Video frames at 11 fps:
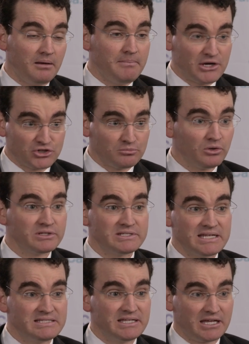measurable
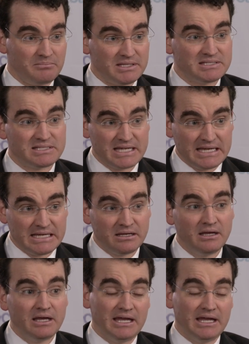disease that can be seen